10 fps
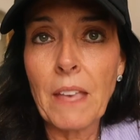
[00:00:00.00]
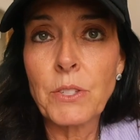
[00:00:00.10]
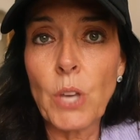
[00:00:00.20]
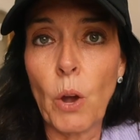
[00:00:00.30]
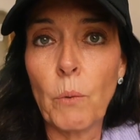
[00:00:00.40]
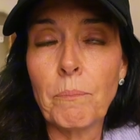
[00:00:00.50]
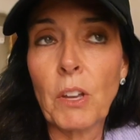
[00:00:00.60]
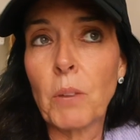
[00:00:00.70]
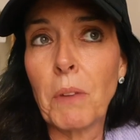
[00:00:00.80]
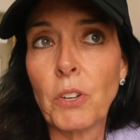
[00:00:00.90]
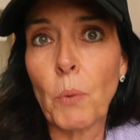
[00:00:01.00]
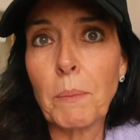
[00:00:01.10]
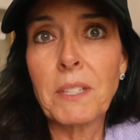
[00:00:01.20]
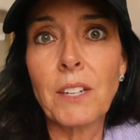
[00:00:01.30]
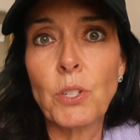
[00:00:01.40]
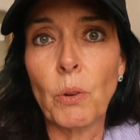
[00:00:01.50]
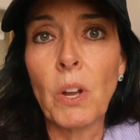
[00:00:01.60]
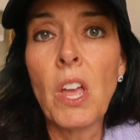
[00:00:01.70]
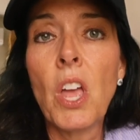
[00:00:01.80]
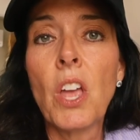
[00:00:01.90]
So it could be on your website too.
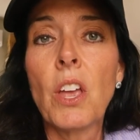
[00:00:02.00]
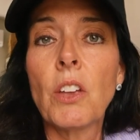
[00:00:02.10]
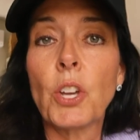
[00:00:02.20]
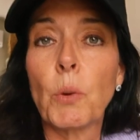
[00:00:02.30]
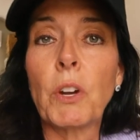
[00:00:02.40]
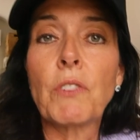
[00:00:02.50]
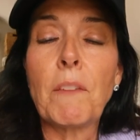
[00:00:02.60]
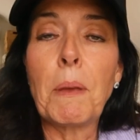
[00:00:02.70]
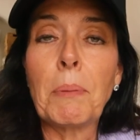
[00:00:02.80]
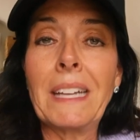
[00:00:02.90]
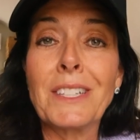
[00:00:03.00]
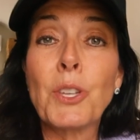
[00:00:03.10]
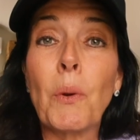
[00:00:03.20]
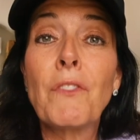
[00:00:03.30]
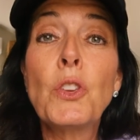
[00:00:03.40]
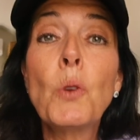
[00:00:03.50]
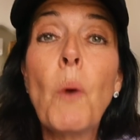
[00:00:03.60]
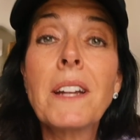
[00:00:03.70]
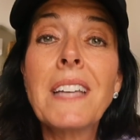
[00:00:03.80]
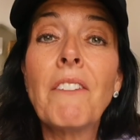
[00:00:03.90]
You're gonna wanna drive people in. So if you
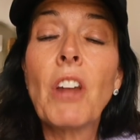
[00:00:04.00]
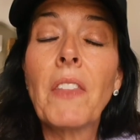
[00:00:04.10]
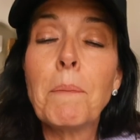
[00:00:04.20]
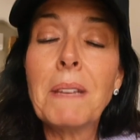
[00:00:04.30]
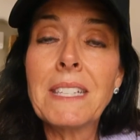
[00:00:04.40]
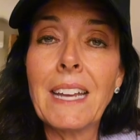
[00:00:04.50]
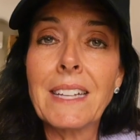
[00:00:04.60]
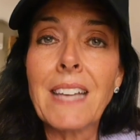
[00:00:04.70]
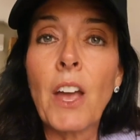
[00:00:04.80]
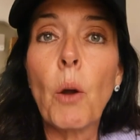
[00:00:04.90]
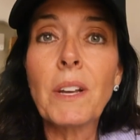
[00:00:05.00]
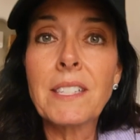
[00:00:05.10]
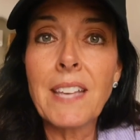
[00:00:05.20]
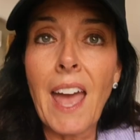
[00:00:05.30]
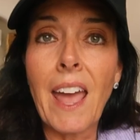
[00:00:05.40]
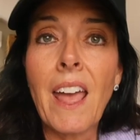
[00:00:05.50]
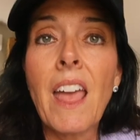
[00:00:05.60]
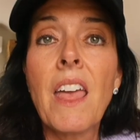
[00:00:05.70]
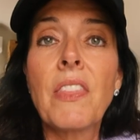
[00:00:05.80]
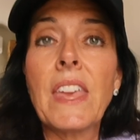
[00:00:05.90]
want to have an online business, I always say
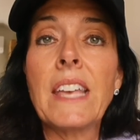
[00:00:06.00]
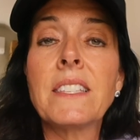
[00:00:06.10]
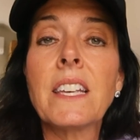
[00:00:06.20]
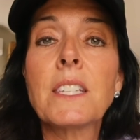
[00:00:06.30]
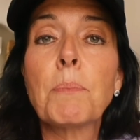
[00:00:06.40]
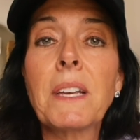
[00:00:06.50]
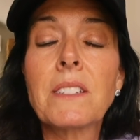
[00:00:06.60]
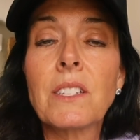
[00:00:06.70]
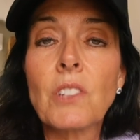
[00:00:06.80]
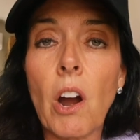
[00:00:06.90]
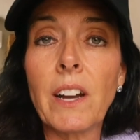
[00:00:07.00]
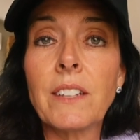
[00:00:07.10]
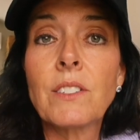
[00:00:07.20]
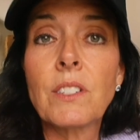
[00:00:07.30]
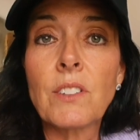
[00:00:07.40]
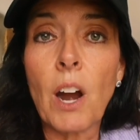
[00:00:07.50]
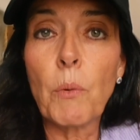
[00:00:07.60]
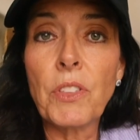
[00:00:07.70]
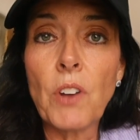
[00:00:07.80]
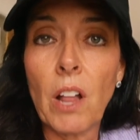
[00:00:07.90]
the easiest place to start is to start
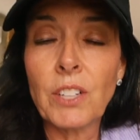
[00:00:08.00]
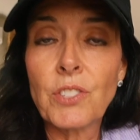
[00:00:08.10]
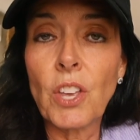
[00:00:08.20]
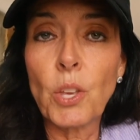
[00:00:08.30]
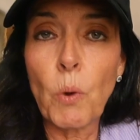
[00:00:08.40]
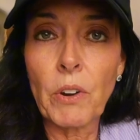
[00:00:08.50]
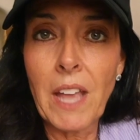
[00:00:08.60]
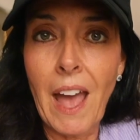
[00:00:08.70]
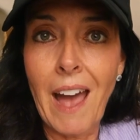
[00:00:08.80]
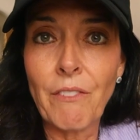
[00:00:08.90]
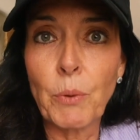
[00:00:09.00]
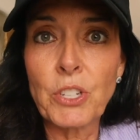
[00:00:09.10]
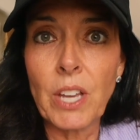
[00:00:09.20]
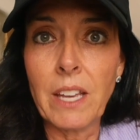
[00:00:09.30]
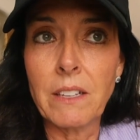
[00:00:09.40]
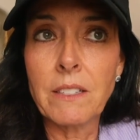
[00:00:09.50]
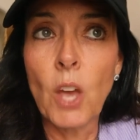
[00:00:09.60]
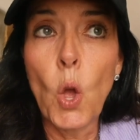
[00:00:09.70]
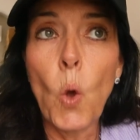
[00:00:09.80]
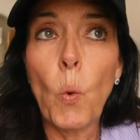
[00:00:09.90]
with the knowledge that you already have, which is
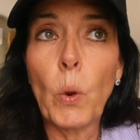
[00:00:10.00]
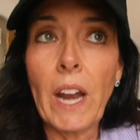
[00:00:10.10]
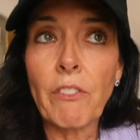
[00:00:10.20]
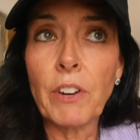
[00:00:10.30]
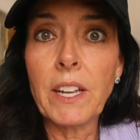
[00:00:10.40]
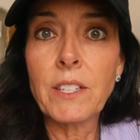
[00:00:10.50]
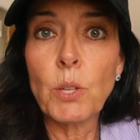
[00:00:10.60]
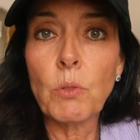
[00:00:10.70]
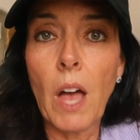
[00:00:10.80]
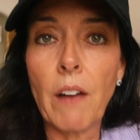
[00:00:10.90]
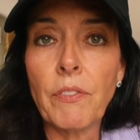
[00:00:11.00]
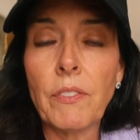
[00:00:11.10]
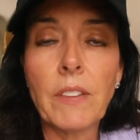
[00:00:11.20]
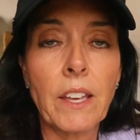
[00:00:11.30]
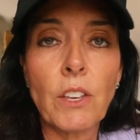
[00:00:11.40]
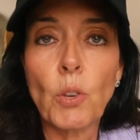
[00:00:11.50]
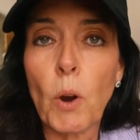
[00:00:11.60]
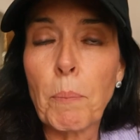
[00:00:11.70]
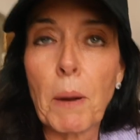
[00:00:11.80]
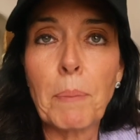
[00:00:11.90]
whatever it is you love, like
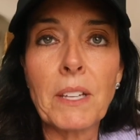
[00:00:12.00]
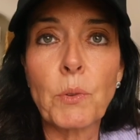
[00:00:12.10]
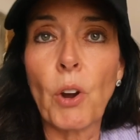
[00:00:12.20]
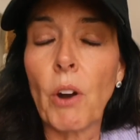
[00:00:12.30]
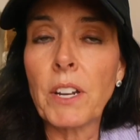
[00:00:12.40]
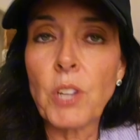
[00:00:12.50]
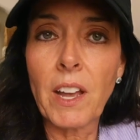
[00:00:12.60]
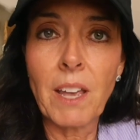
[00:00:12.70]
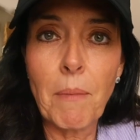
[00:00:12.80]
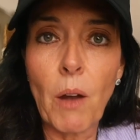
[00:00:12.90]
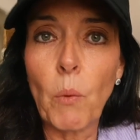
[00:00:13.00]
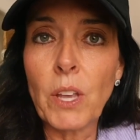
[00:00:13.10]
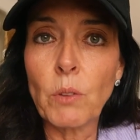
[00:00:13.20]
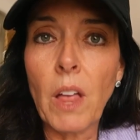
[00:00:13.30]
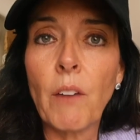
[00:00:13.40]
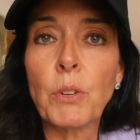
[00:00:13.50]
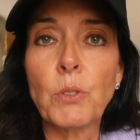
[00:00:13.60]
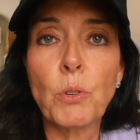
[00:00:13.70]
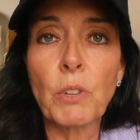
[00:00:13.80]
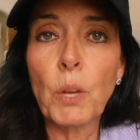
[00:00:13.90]
your purpose, or you're already talking about what you love, what you
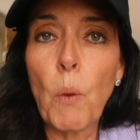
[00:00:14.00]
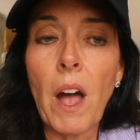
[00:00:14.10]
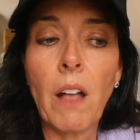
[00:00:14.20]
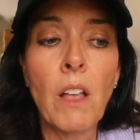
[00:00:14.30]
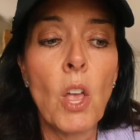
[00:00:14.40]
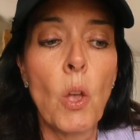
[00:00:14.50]
do really well,